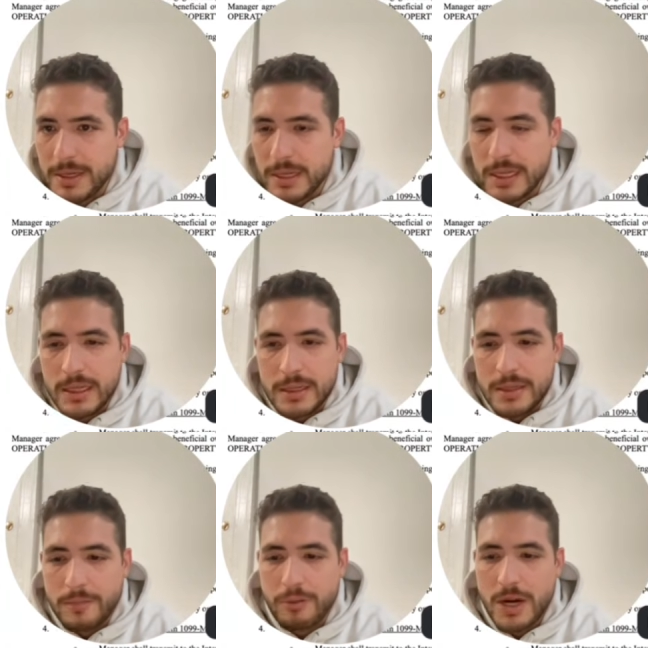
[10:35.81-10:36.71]
And
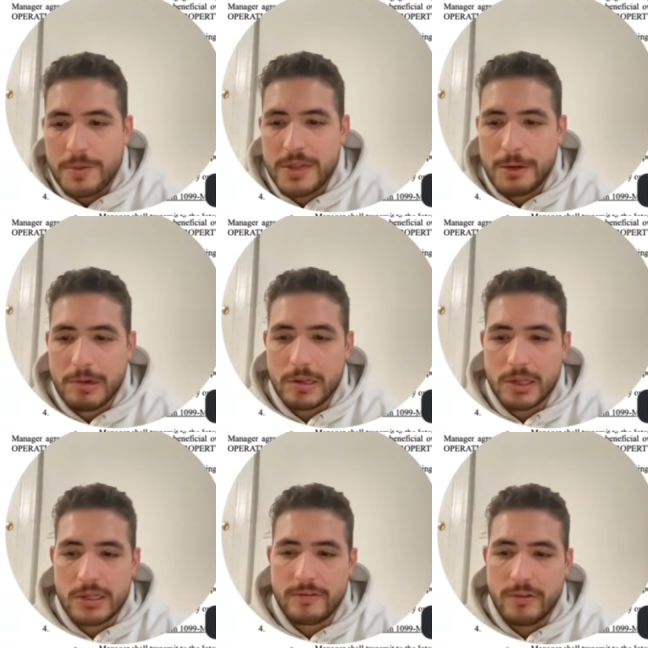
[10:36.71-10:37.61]
the property that we were looking